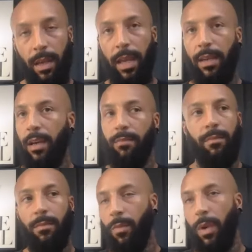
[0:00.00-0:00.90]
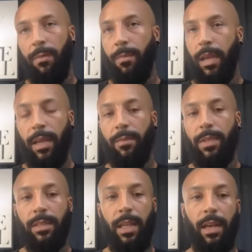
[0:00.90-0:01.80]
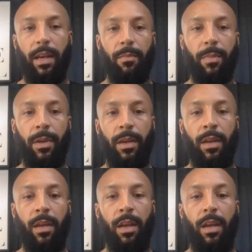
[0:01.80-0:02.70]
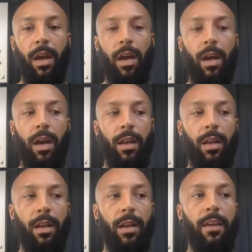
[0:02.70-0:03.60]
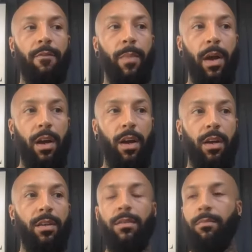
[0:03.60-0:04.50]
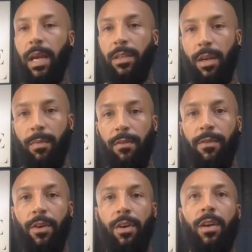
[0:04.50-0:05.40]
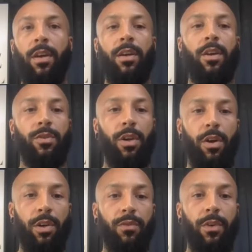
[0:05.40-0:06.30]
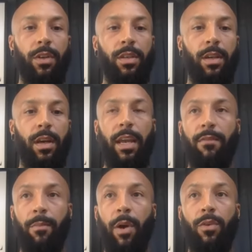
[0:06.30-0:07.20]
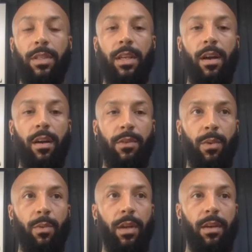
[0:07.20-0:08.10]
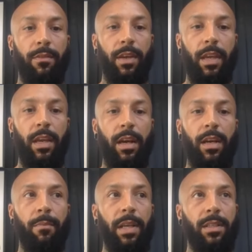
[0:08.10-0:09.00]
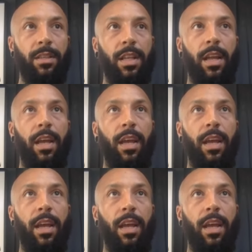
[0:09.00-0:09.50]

end up winning bare games and staying up. Uh, leave Burton, mash up my foot, go to Oxford. I even posted it after we won the thingy. I messaged